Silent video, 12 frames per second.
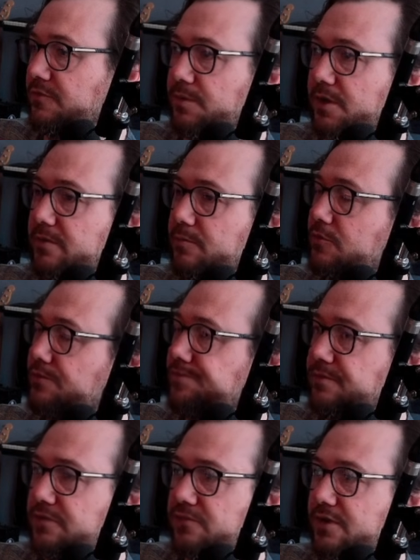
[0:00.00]
buy them all.
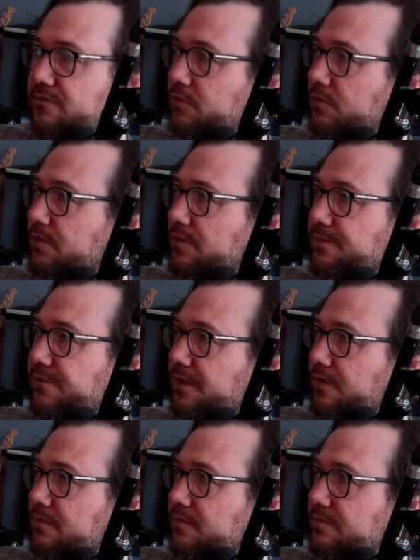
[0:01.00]
I'll just have all of them,
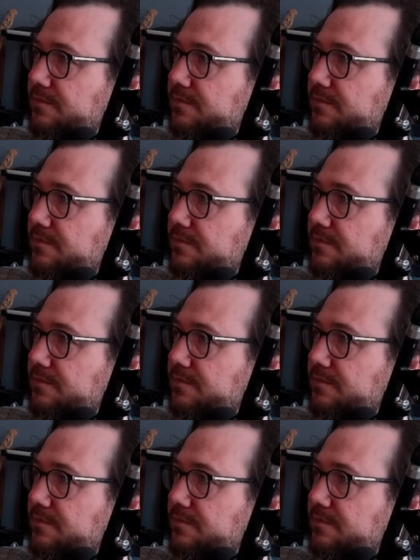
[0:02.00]
thanks.